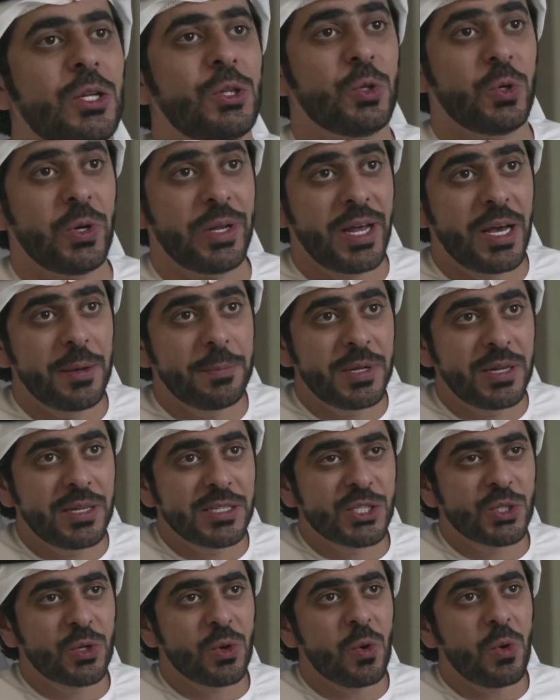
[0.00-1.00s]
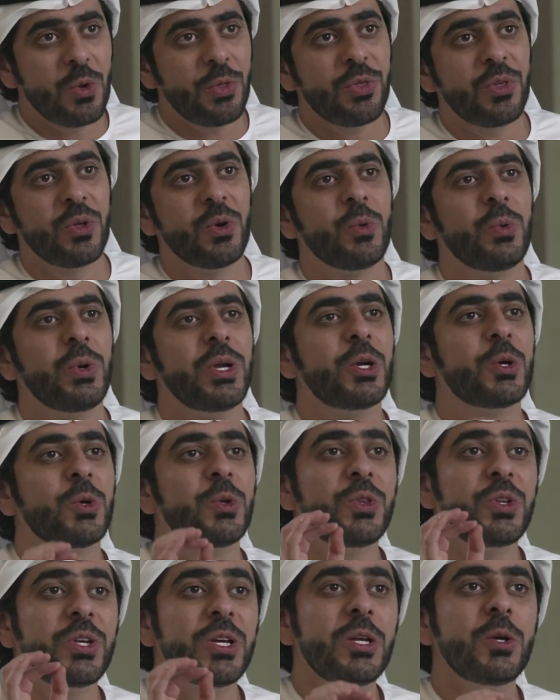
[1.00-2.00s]
To enable this growth, we
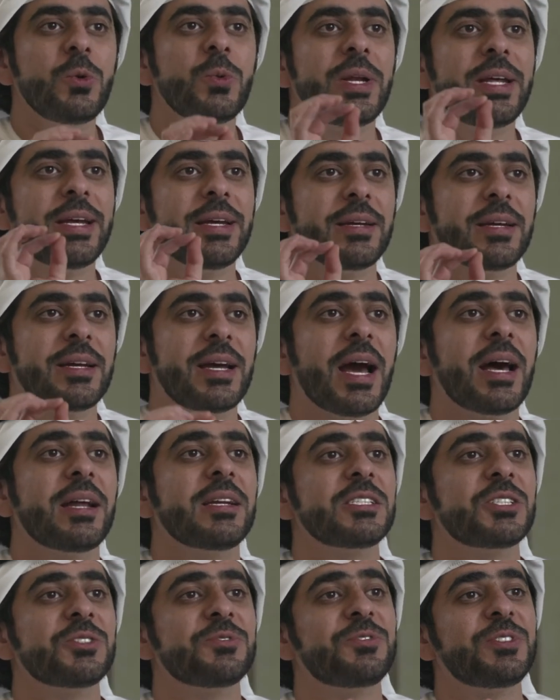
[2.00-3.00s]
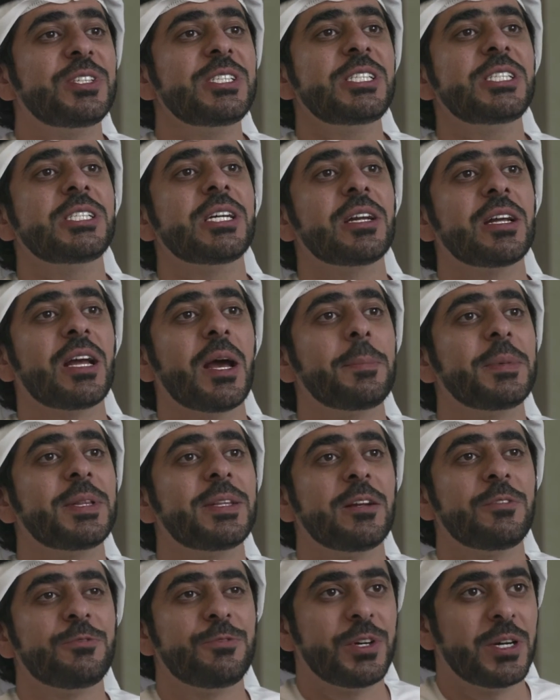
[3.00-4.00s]
continually encourage venture
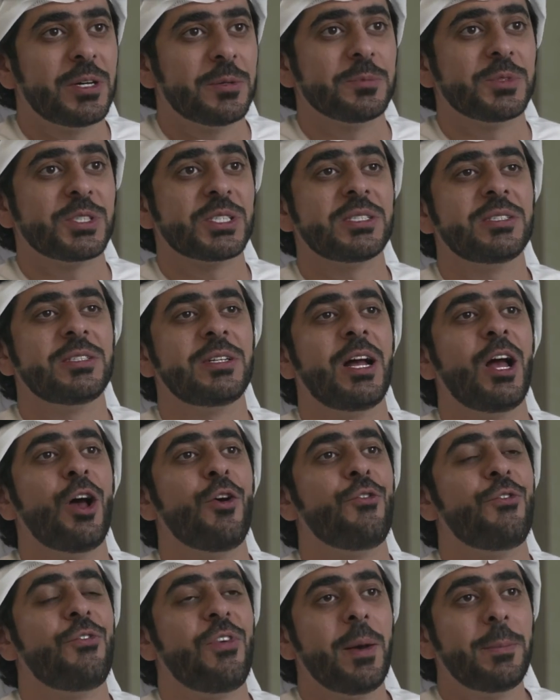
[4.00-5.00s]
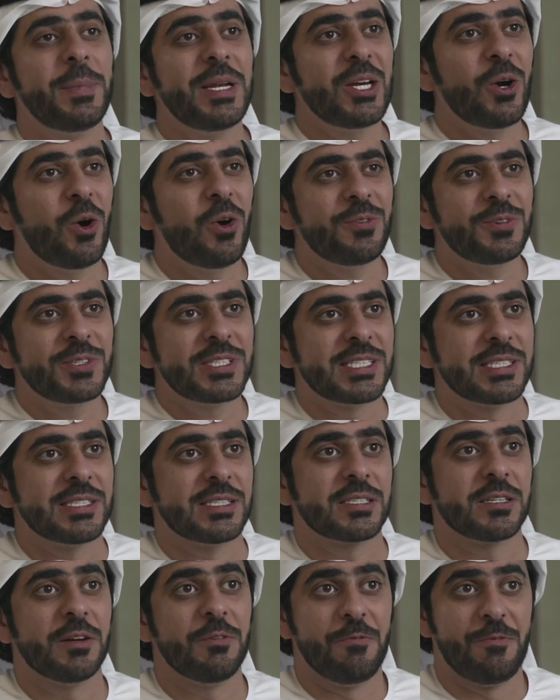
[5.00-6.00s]
capital firms, family
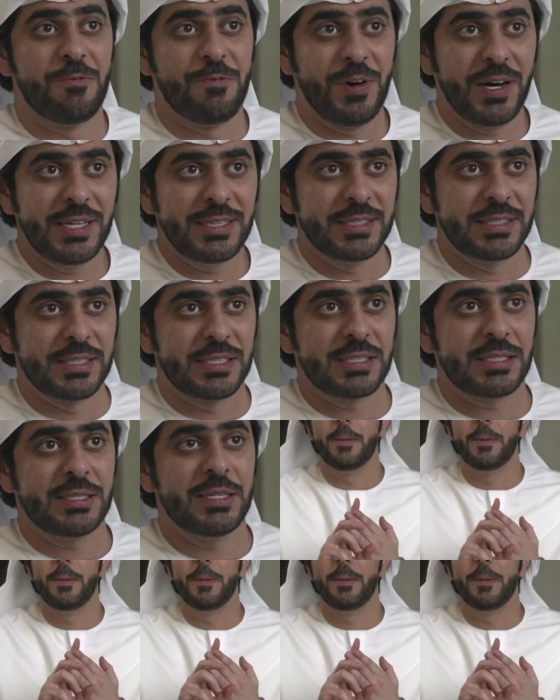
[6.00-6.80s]
offices, funds,